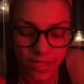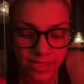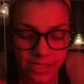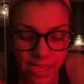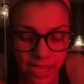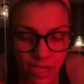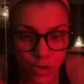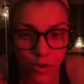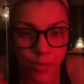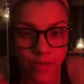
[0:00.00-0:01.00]
The
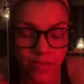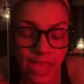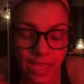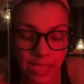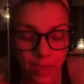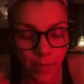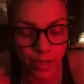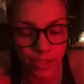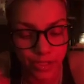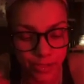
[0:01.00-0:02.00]
second group of
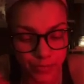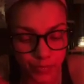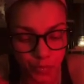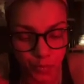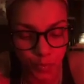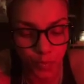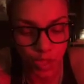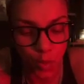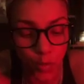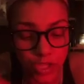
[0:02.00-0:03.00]
gatekeepers,
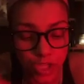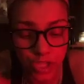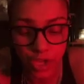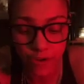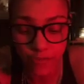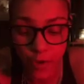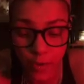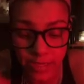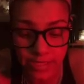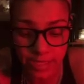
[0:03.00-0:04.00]
which is our
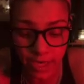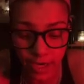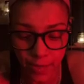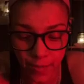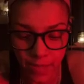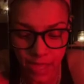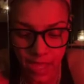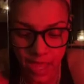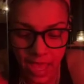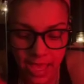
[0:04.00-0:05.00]
focus here,
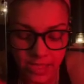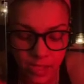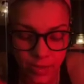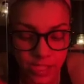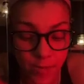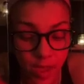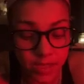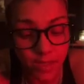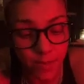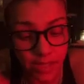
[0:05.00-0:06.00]
has the
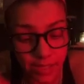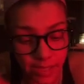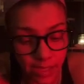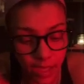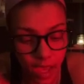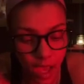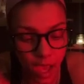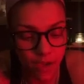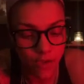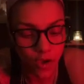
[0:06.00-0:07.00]
responsibility
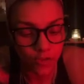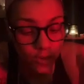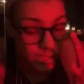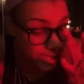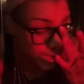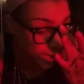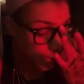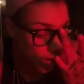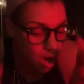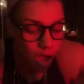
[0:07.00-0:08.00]
of
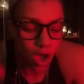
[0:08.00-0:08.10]
overseeing